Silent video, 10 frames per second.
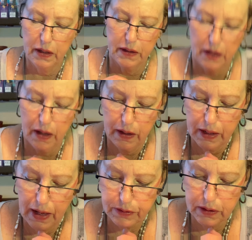and then uh,
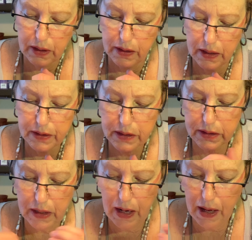he has an, and then he
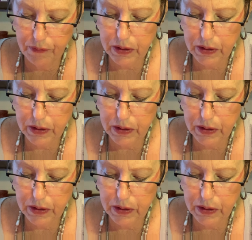says, "And I have